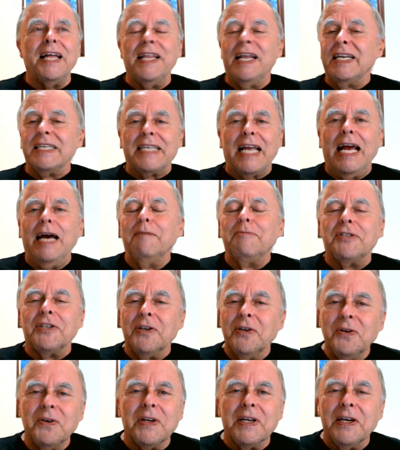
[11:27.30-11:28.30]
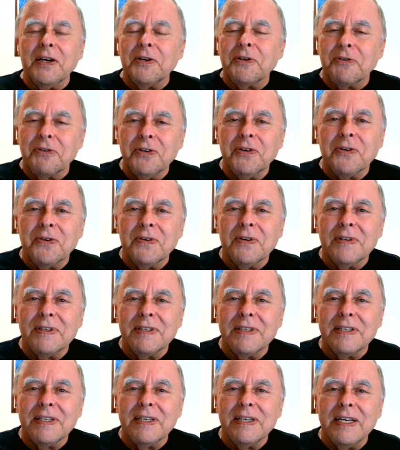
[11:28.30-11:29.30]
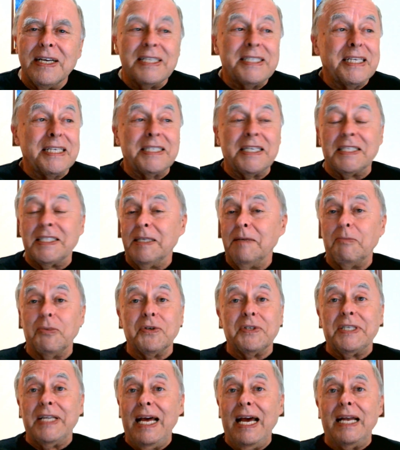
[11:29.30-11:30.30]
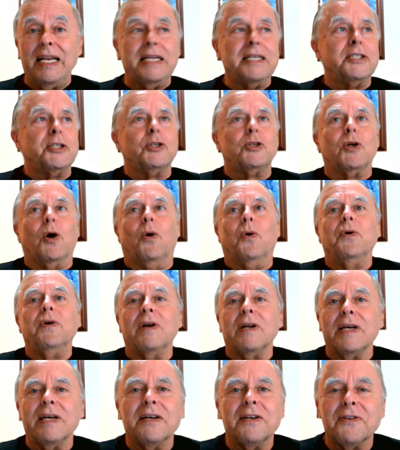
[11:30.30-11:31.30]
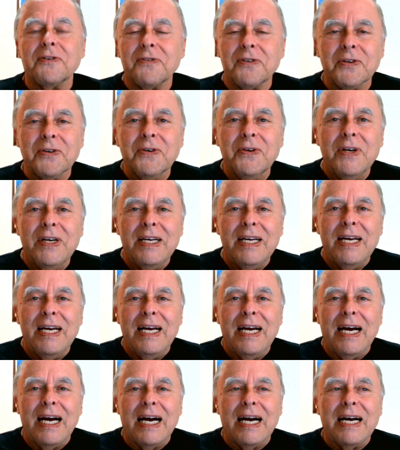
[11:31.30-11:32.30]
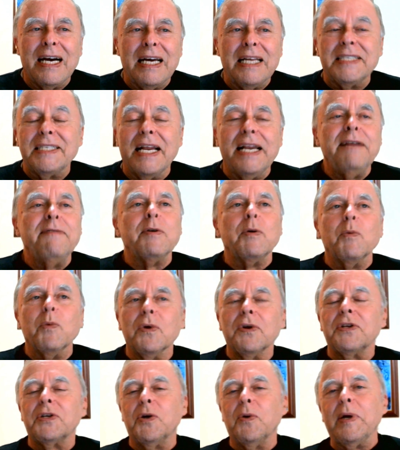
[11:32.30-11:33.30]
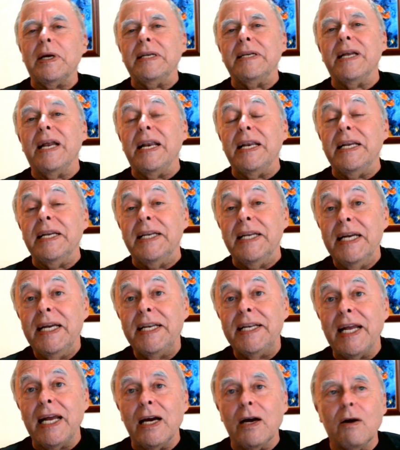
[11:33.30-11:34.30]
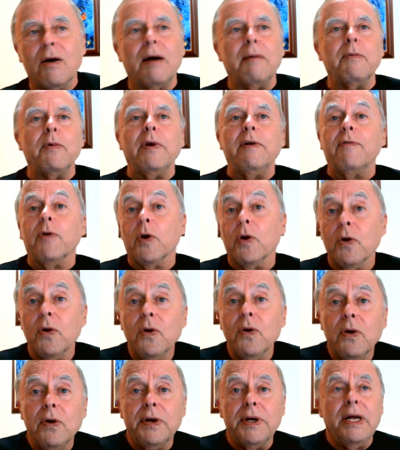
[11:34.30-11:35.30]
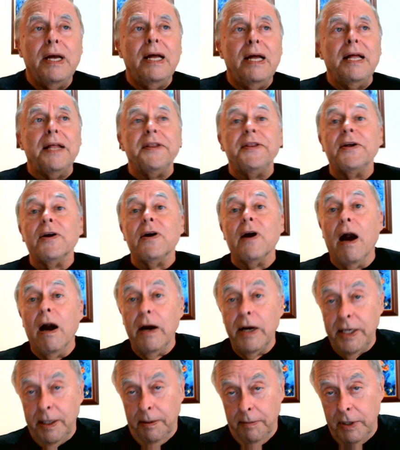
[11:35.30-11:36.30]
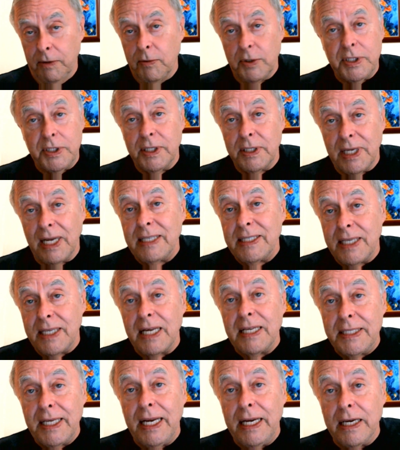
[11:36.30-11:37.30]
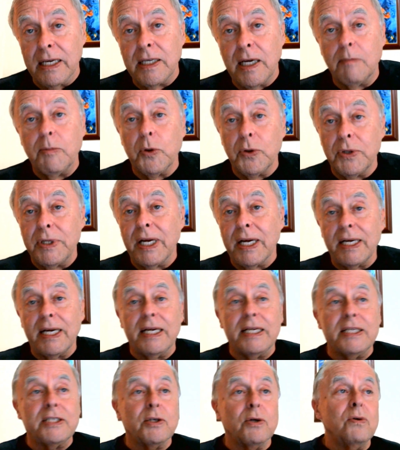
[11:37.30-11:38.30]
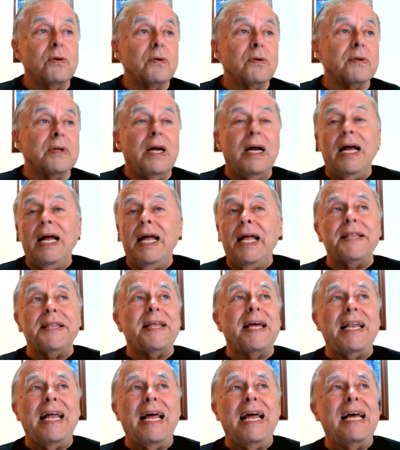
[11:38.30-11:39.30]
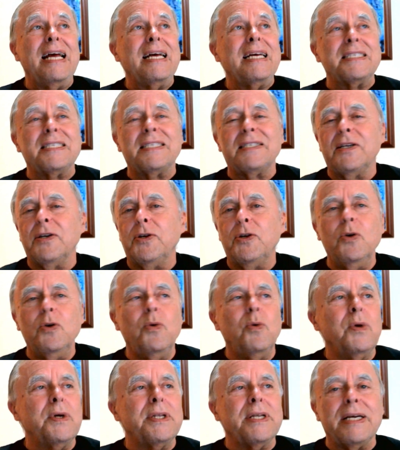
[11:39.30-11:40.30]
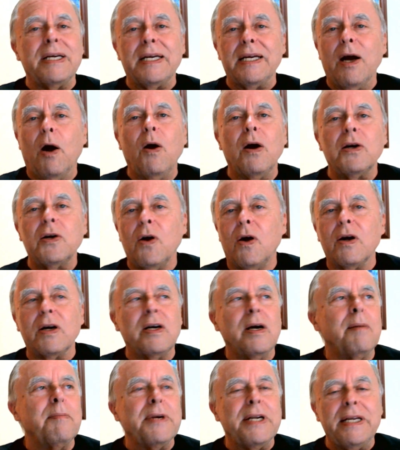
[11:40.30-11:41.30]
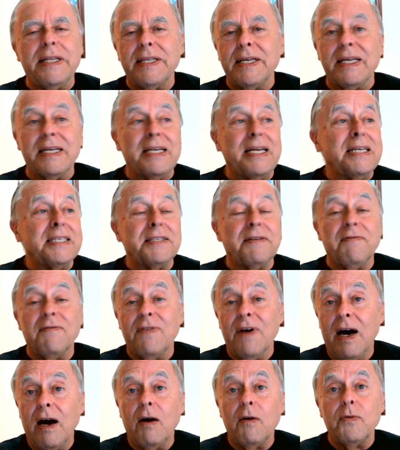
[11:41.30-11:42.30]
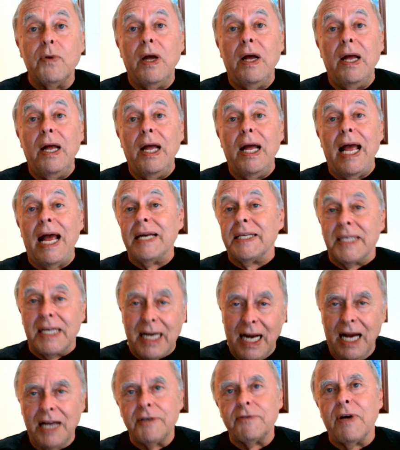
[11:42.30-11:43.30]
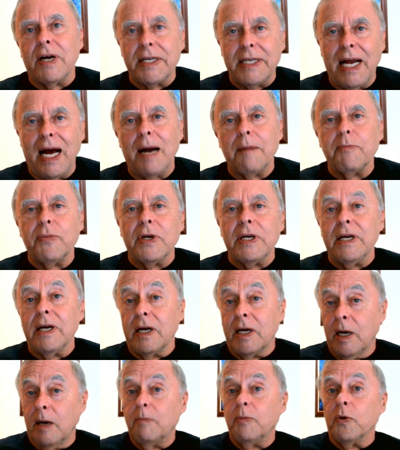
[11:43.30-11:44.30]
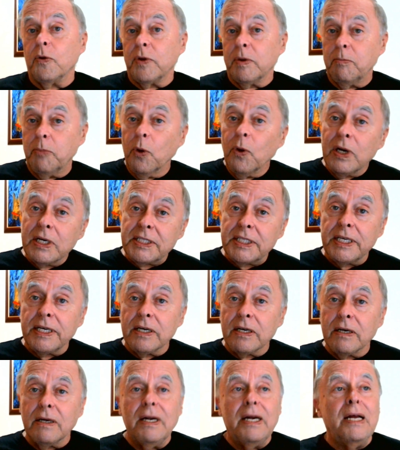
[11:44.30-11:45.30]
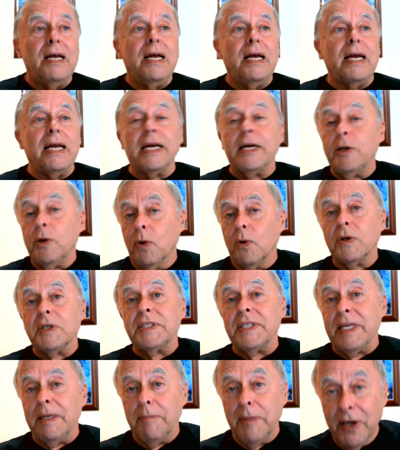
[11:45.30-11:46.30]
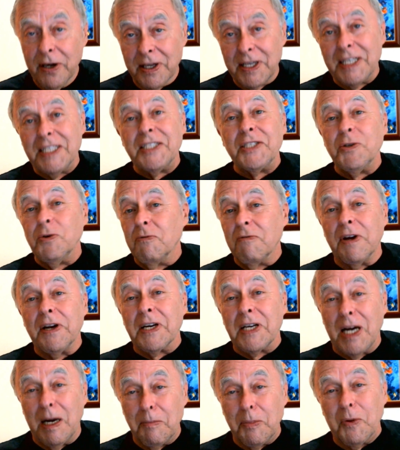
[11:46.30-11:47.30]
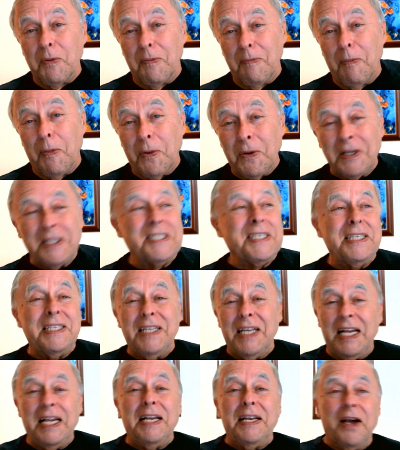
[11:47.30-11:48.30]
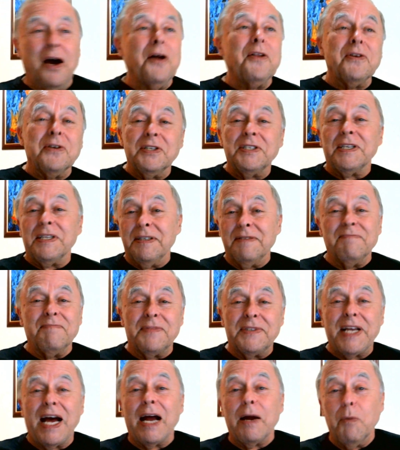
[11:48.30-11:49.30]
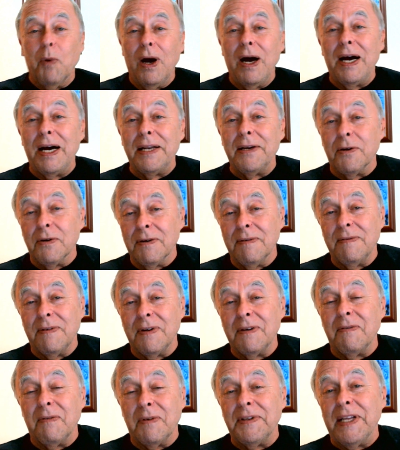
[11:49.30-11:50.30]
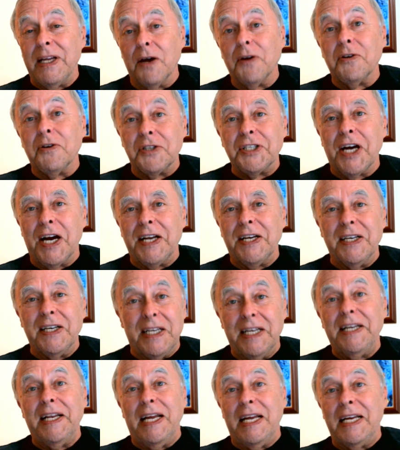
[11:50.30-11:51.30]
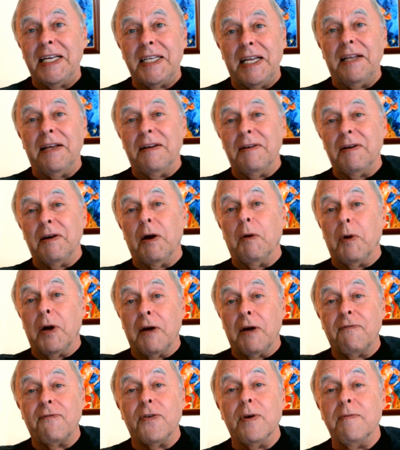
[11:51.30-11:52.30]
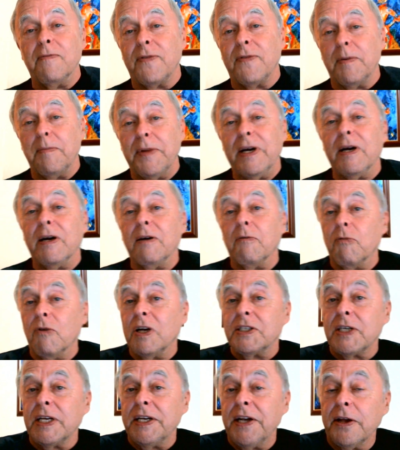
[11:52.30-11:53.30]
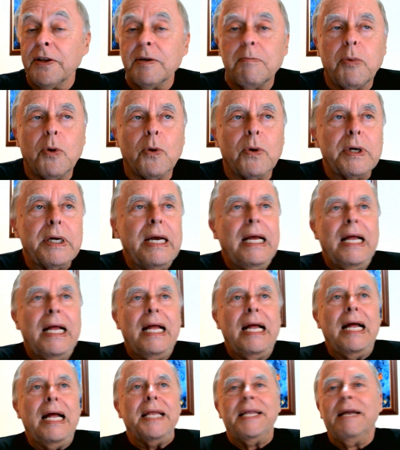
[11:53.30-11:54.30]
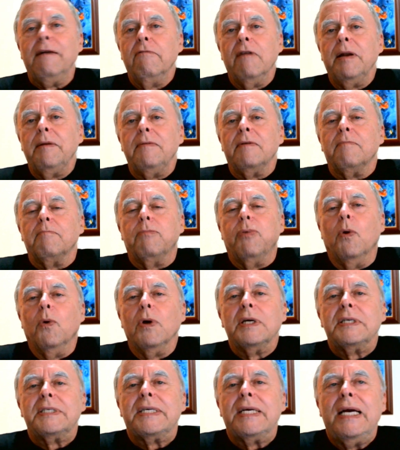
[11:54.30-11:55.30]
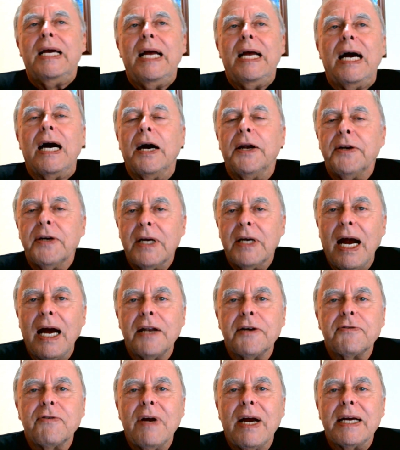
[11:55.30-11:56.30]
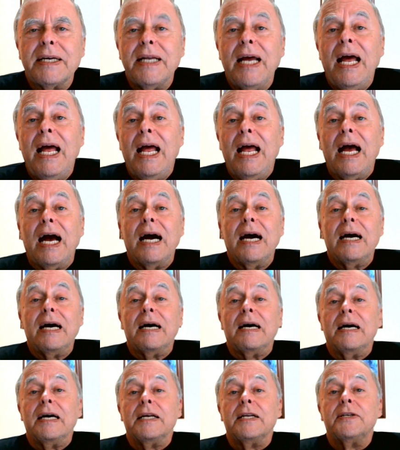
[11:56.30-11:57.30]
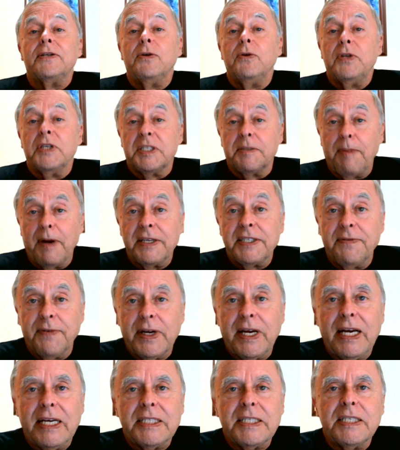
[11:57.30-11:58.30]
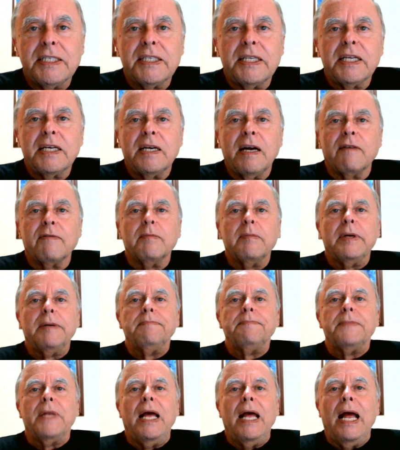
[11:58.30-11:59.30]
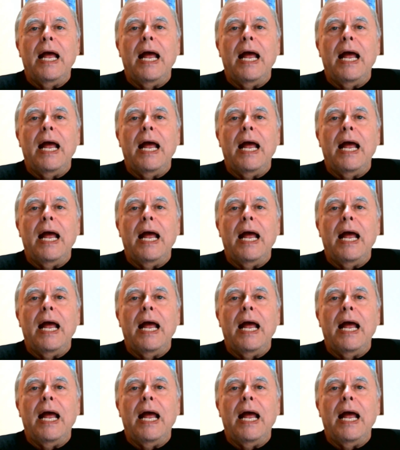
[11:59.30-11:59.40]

That is absolutely untrue. It's just as simple as that. It's totally untrue. It's not even worth going into any detail. I mean, we've heard their argument, which is, as I say, a couple of decades old, that has to do with a Hong Kong company that is involved, has a contract to operate a couple of the ports here, ignores the Americans who run a couple of ports and others in Taiwan or the other China. A firm from there runs another port. They run ports under contract to the specifications of the government.